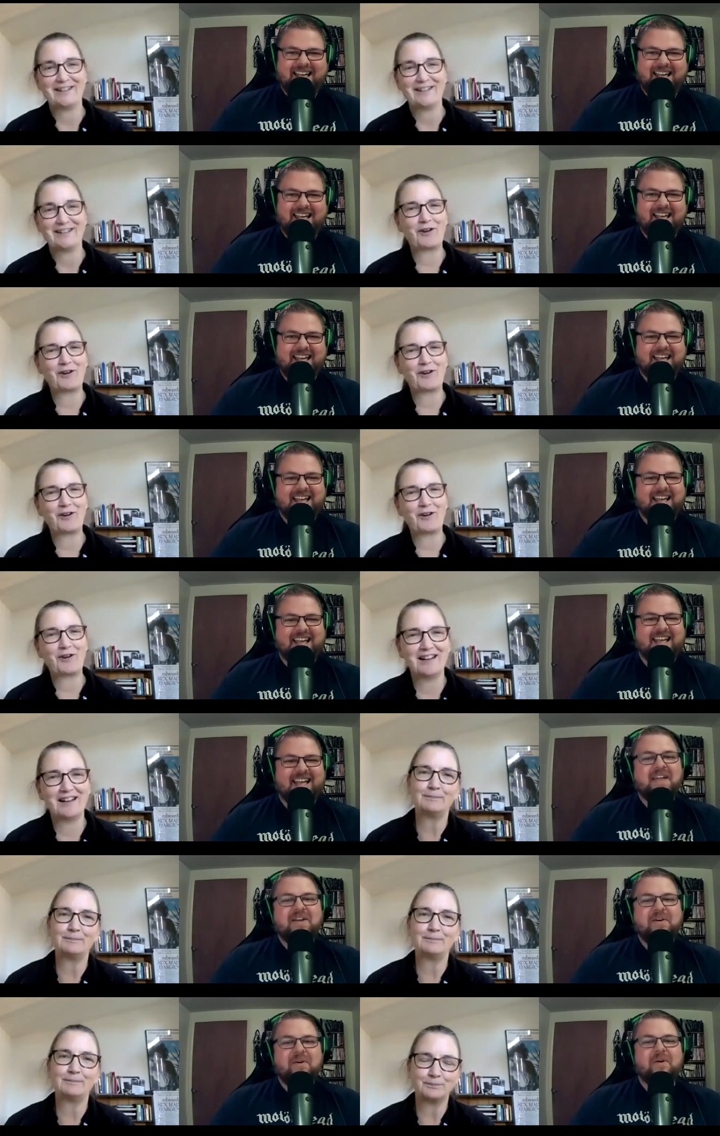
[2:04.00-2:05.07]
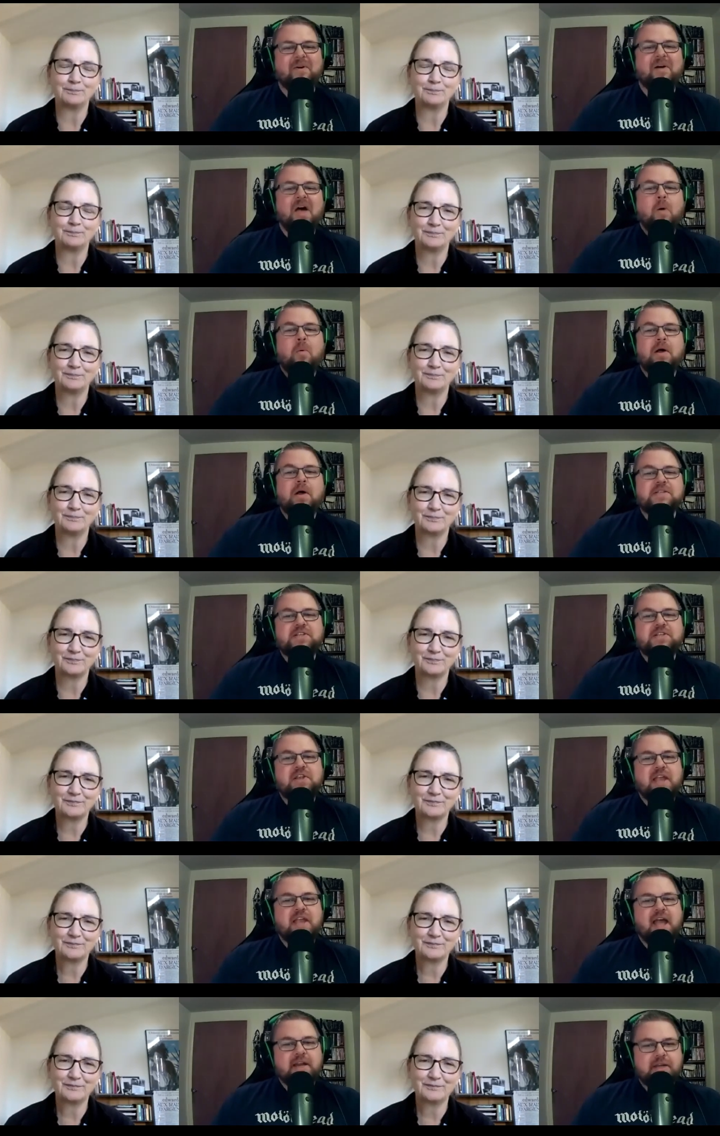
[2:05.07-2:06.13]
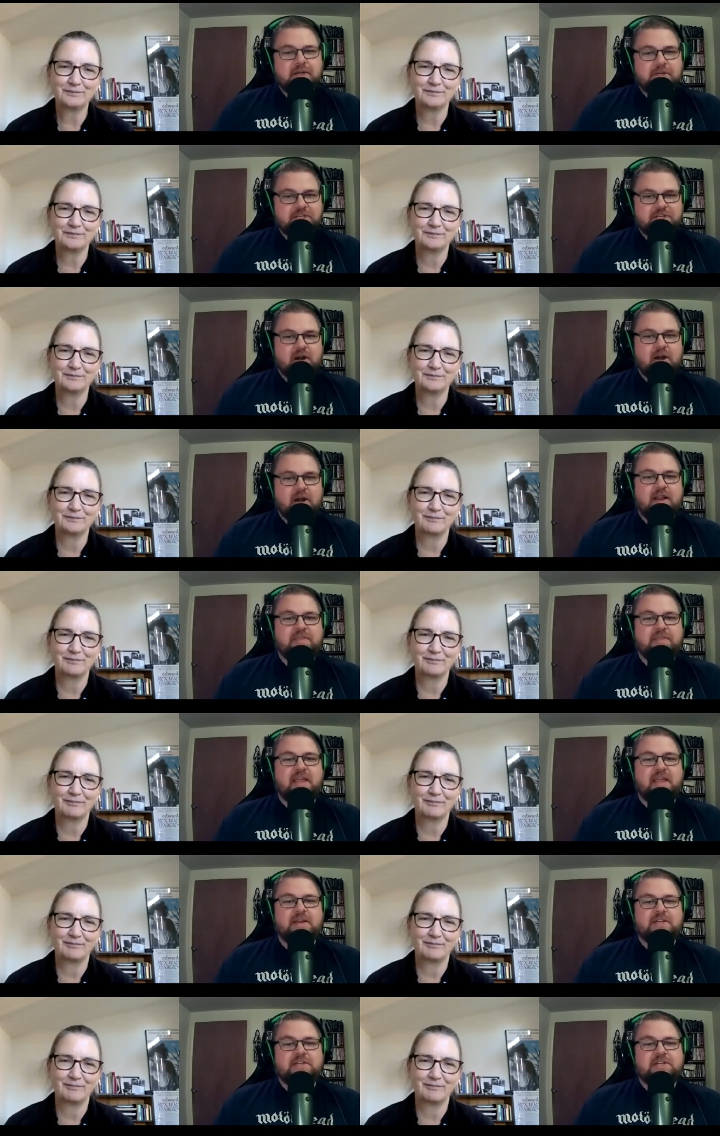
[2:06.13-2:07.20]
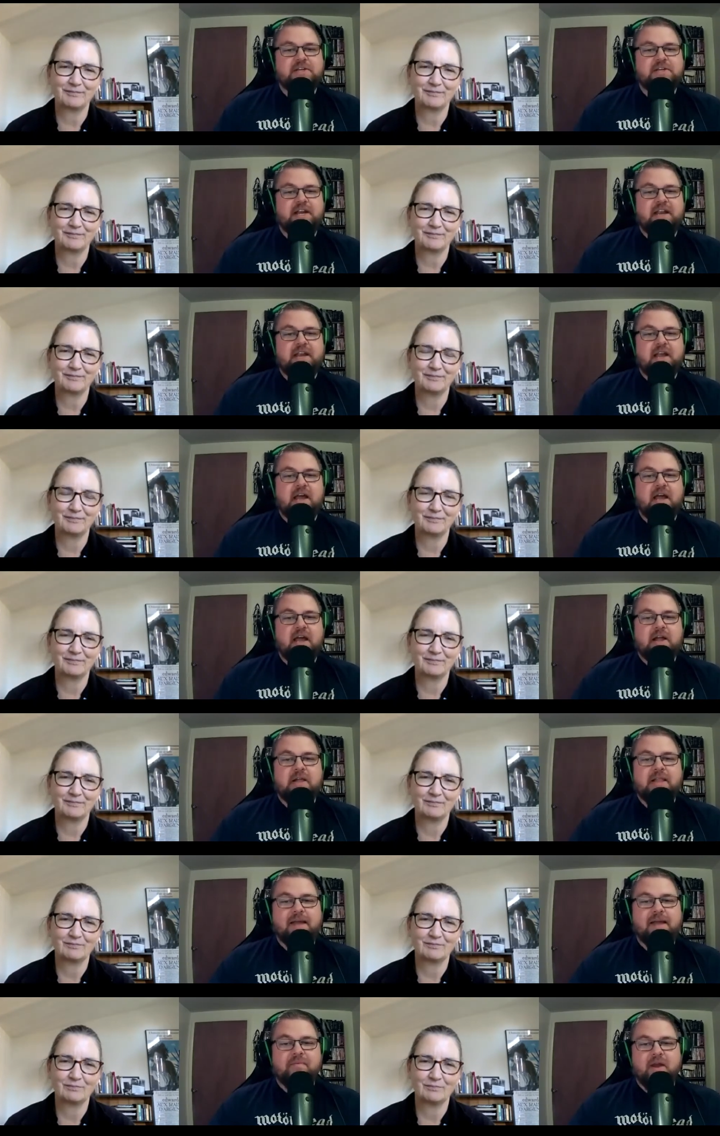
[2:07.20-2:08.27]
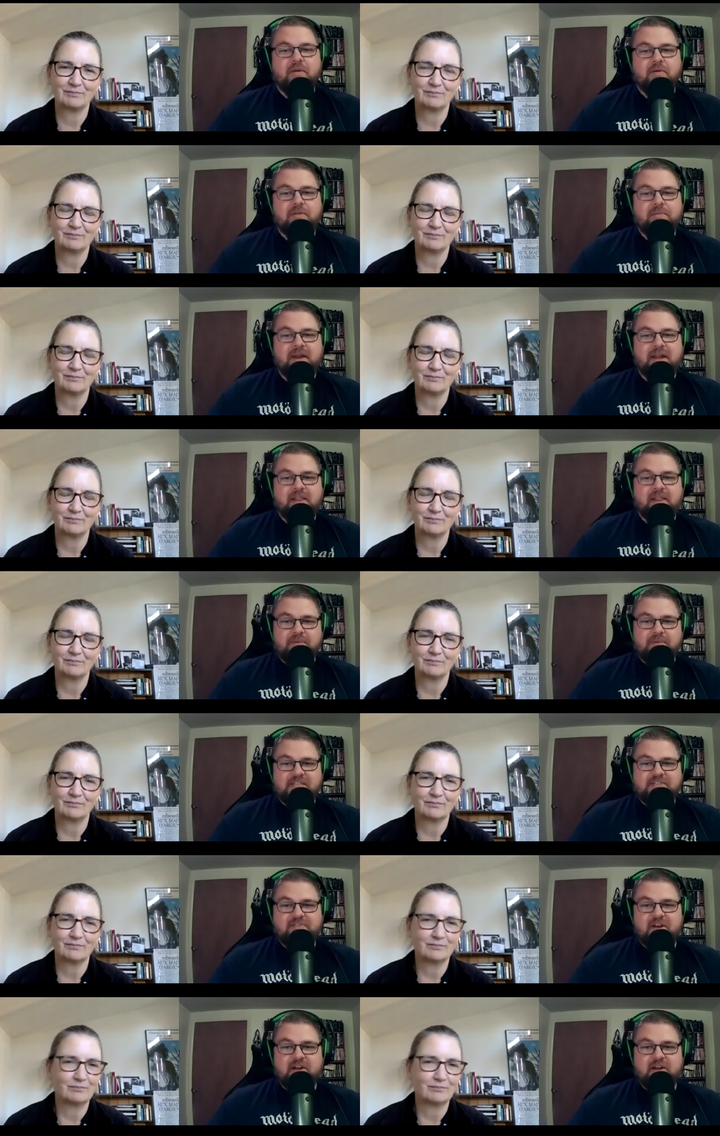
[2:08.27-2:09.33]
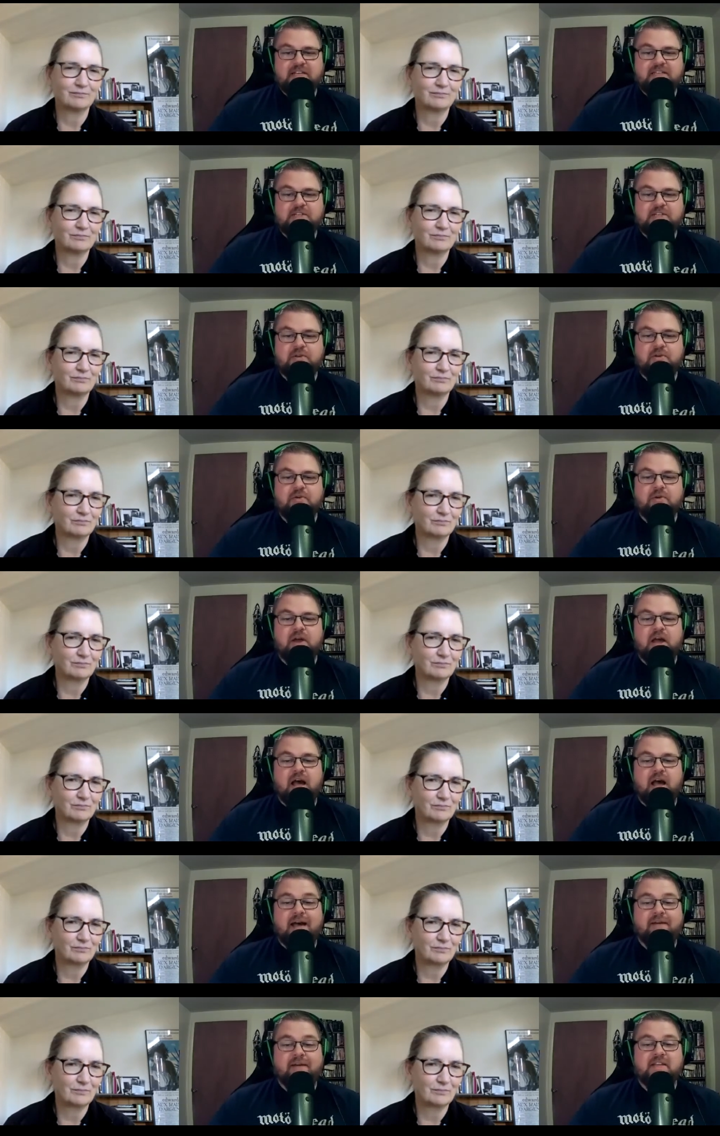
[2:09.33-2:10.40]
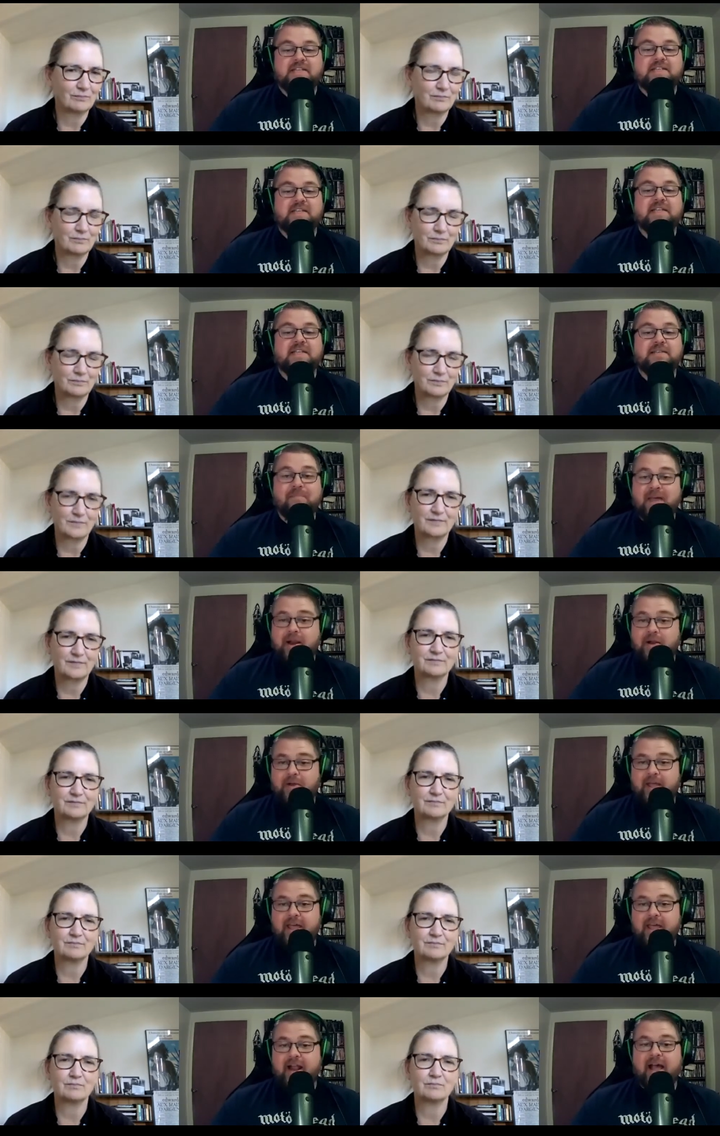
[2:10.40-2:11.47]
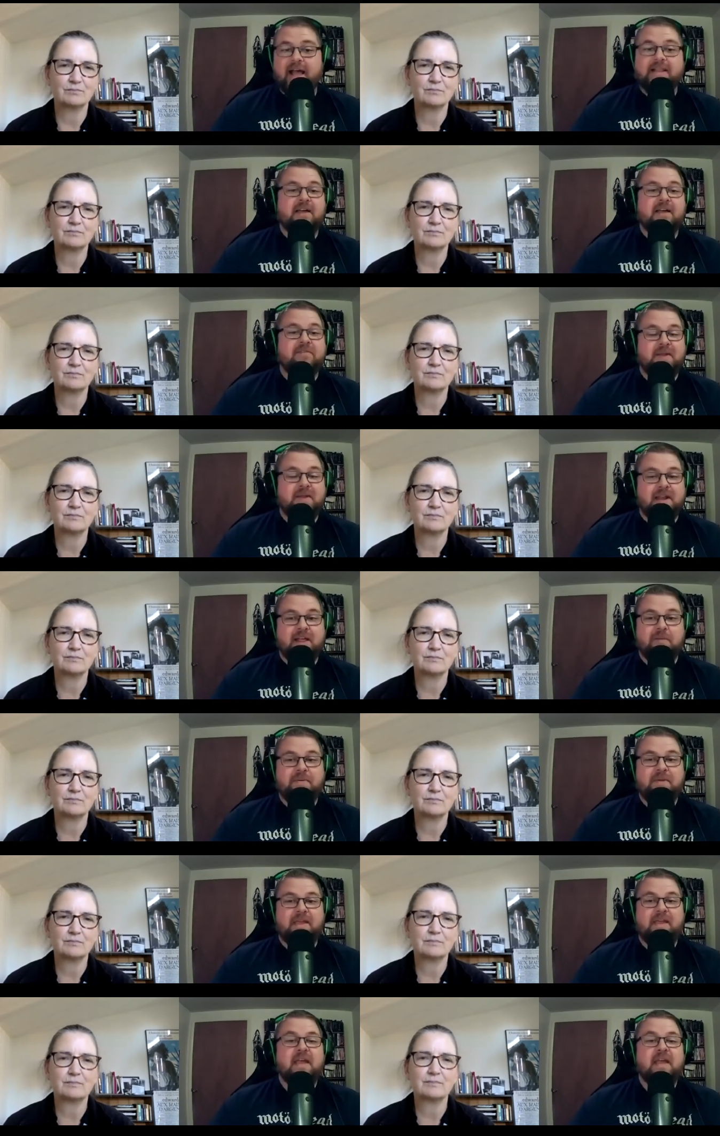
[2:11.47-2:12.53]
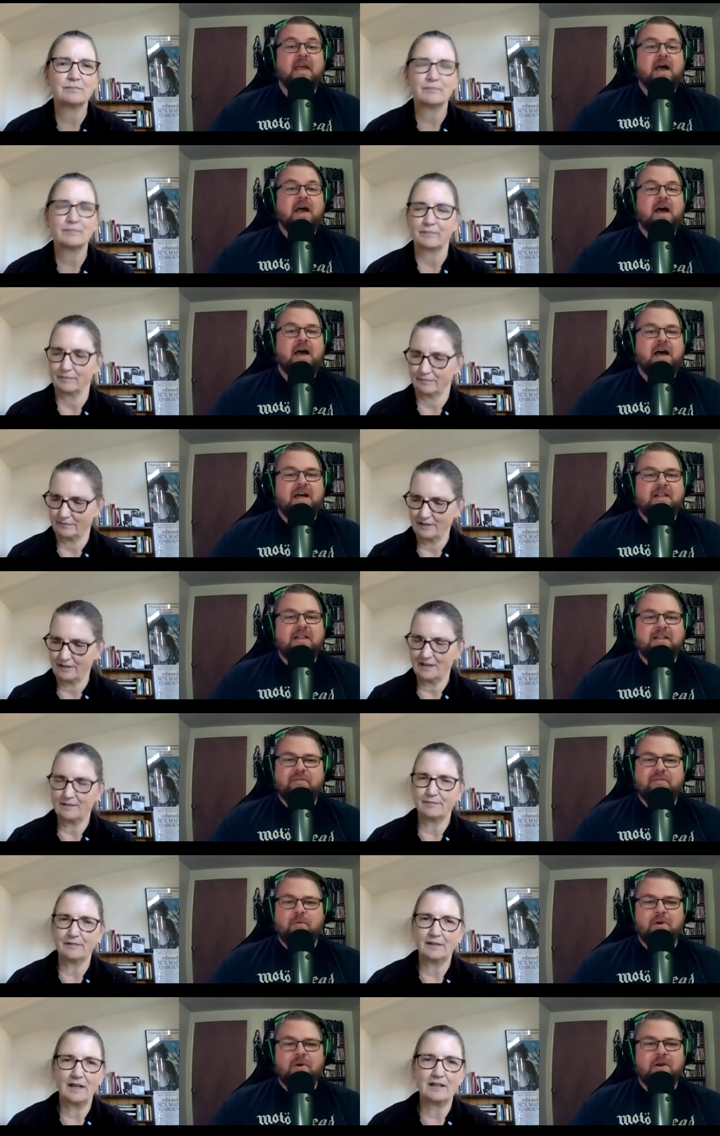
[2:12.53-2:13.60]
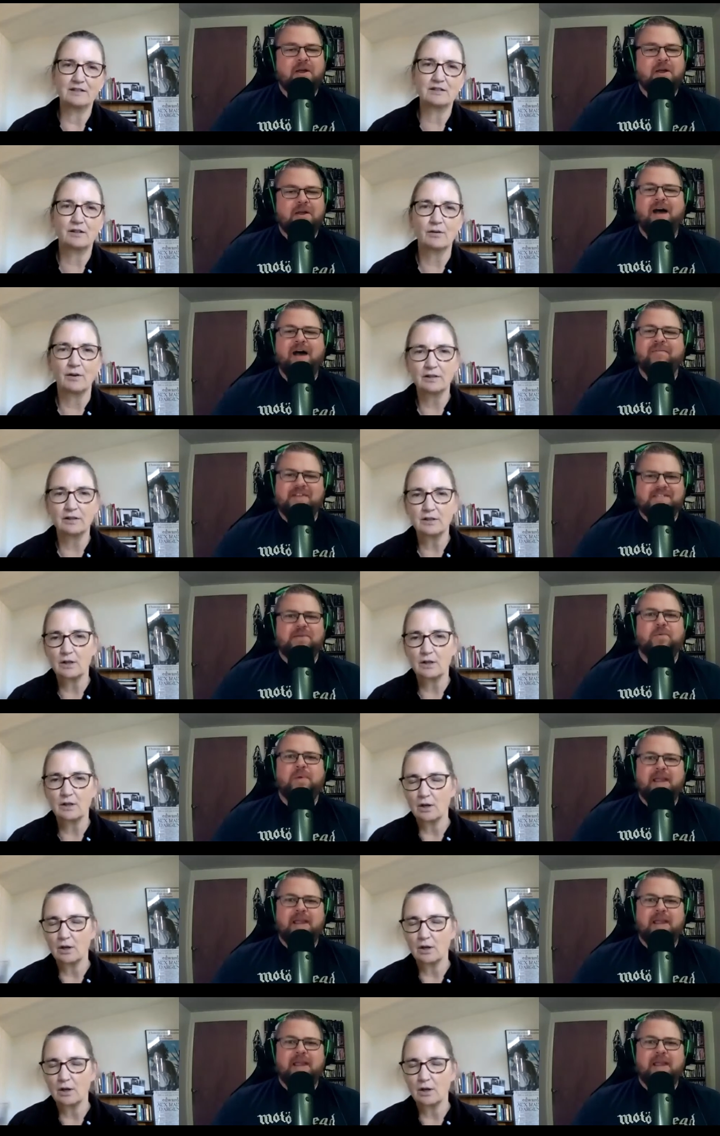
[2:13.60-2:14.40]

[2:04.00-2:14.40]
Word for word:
Speaker 1: very nice. Cool. Well, so you got your start in the industry uh, collaborating with Penelope Spheeris, who uh, obviously, as a metalhead, I love Penelope. Uh, love her work on obviously